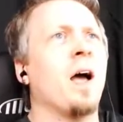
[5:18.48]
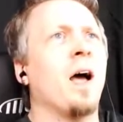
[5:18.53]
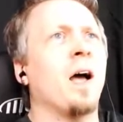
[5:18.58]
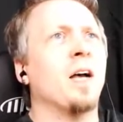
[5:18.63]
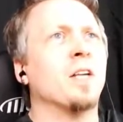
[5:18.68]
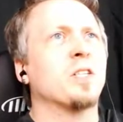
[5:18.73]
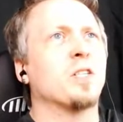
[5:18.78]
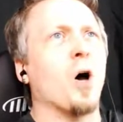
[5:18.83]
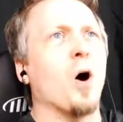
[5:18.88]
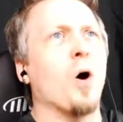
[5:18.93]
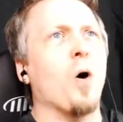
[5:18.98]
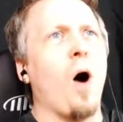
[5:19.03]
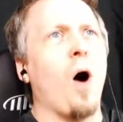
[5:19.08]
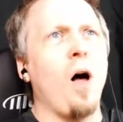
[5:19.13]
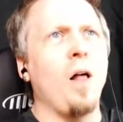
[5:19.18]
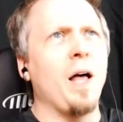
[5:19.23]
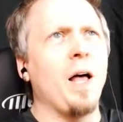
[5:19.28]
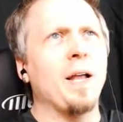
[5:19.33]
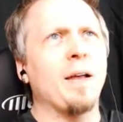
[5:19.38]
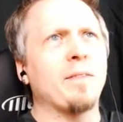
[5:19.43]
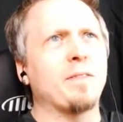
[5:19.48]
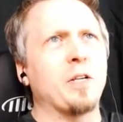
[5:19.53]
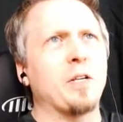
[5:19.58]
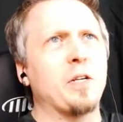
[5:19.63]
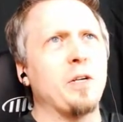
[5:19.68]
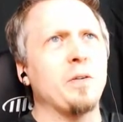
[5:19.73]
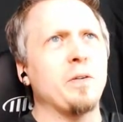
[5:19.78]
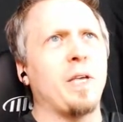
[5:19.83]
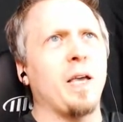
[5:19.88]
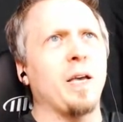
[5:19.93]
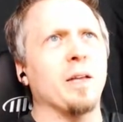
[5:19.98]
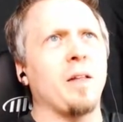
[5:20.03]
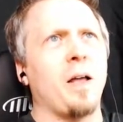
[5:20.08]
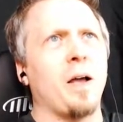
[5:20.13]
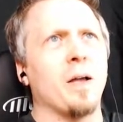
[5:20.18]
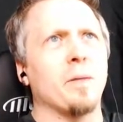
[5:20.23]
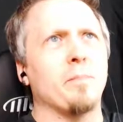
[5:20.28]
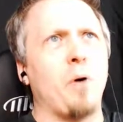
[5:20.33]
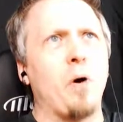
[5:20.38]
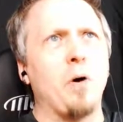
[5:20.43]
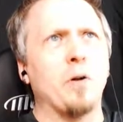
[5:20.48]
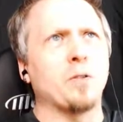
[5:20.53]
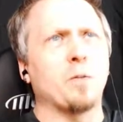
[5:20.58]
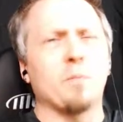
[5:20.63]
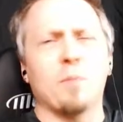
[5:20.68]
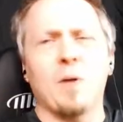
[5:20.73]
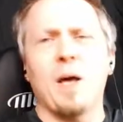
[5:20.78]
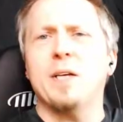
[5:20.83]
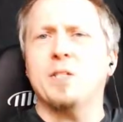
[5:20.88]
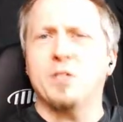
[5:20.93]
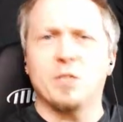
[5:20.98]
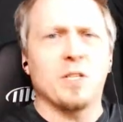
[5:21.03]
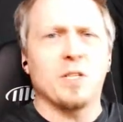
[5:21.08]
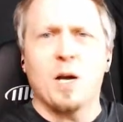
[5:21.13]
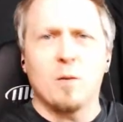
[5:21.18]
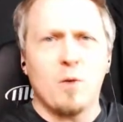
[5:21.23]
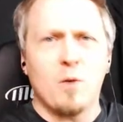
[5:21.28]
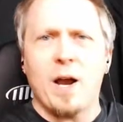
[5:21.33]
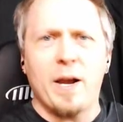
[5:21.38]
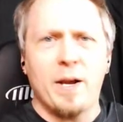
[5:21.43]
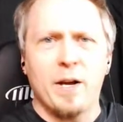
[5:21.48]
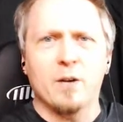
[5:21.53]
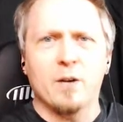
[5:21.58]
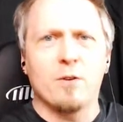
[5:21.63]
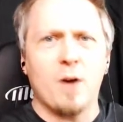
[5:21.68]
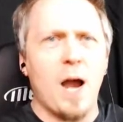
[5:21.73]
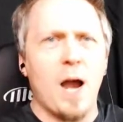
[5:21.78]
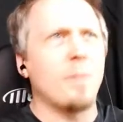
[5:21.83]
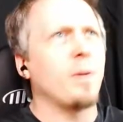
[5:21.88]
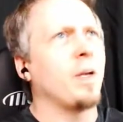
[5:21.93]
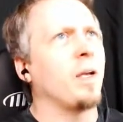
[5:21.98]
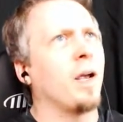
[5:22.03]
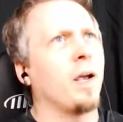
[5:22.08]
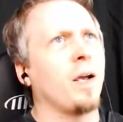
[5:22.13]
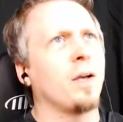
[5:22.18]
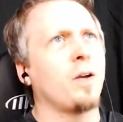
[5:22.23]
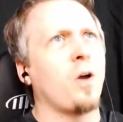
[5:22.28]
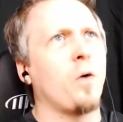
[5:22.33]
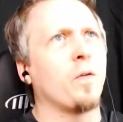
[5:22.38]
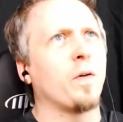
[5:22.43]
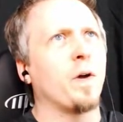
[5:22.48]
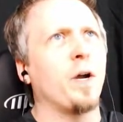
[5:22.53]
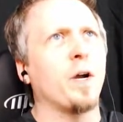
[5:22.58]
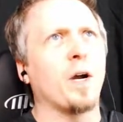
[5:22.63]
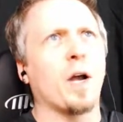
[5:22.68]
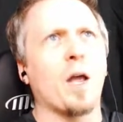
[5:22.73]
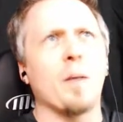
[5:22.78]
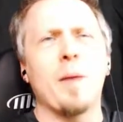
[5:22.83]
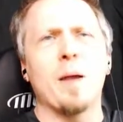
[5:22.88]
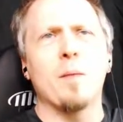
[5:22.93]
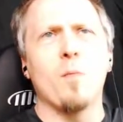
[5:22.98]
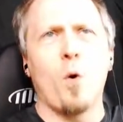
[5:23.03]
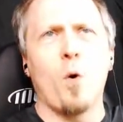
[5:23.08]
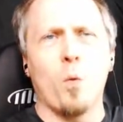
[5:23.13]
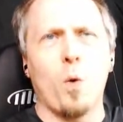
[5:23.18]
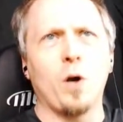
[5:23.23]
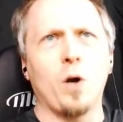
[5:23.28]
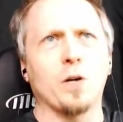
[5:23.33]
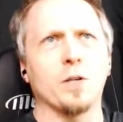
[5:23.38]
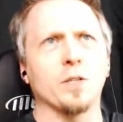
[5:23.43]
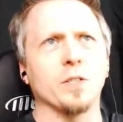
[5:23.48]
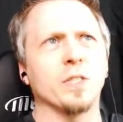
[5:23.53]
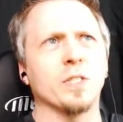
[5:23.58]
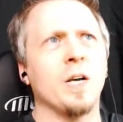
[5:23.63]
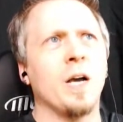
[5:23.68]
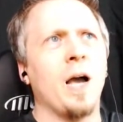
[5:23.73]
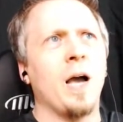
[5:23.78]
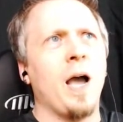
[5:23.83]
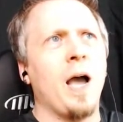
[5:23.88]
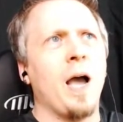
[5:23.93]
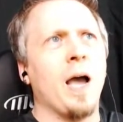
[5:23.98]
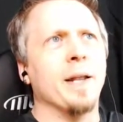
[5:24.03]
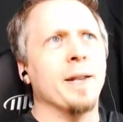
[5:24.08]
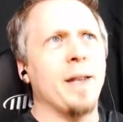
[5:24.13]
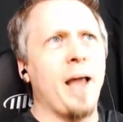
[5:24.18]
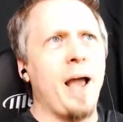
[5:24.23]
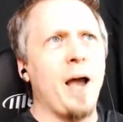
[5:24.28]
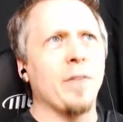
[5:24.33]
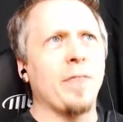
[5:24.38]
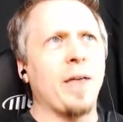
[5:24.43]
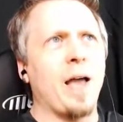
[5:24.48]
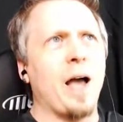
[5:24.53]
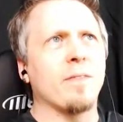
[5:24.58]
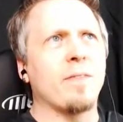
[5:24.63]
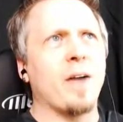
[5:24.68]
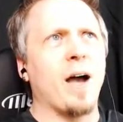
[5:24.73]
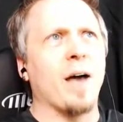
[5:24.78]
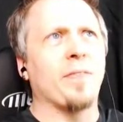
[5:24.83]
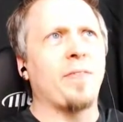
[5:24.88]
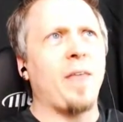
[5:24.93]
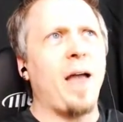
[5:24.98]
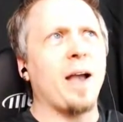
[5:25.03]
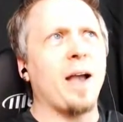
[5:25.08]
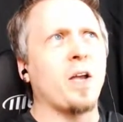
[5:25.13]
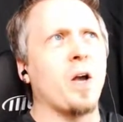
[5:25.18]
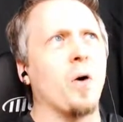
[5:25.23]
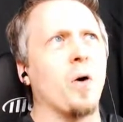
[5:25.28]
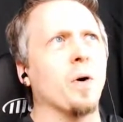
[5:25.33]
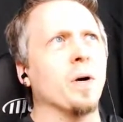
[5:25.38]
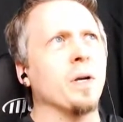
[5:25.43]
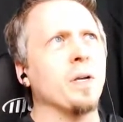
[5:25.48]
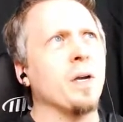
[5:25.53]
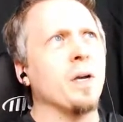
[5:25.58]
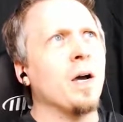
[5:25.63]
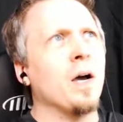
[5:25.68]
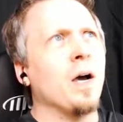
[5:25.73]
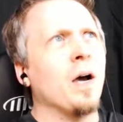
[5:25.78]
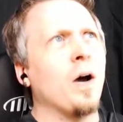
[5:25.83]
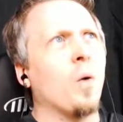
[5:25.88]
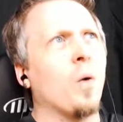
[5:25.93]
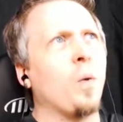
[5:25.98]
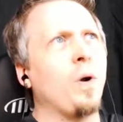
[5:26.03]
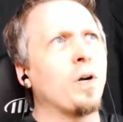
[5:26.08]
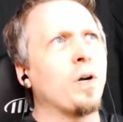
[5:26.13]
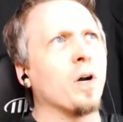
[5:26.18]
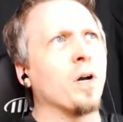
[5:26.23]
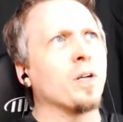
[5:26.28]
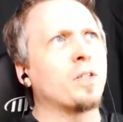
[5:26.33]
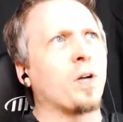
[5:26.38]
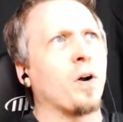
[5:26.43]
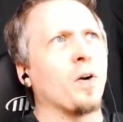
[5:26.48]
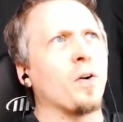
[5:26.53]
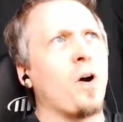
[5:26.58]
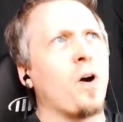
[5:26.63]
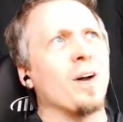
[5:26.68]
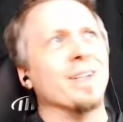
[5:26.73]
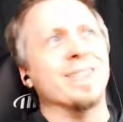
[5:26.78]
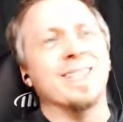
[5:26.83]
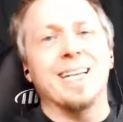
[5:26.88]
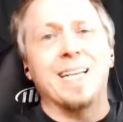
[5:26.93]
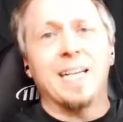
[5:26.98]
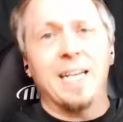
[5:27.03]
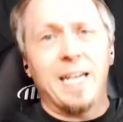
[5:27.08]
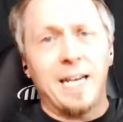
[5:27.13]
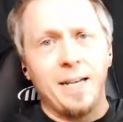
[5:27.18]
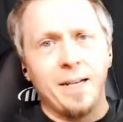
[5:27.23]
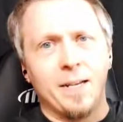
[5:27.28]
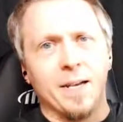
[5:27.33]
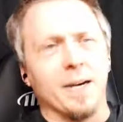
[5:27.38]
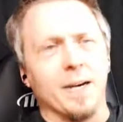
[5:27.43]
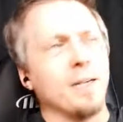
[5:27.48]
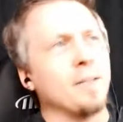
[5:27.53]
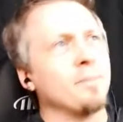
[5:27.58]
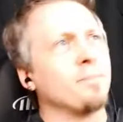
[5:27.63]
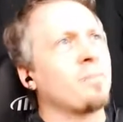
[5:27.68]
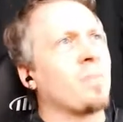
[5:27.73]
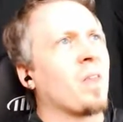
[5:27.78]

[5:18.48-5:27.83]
So all I have to do, get like poles or planks, just come right here, grab it, and go over here. I can make more workers. Now that I've got that going, we're going to turn on Inga.